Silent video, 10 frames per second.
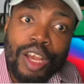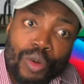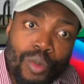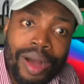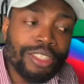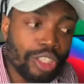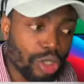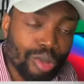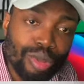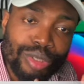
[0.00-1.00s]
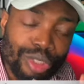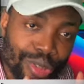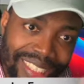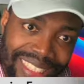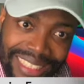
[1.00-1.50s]
once you
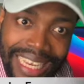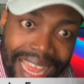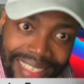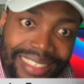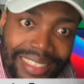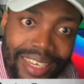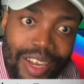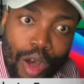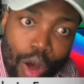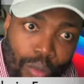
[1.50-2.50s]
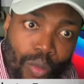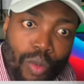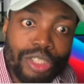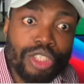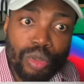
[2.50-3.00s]
decide on
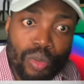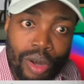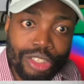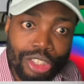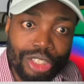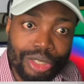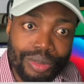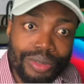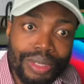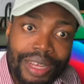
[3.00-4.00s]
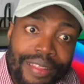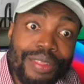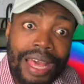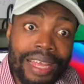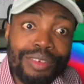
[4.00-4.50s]
what you want to do,
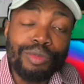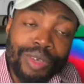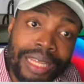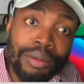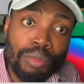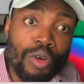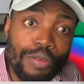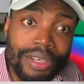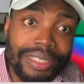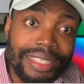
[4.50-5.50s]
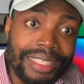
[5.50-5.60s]
then we can move on.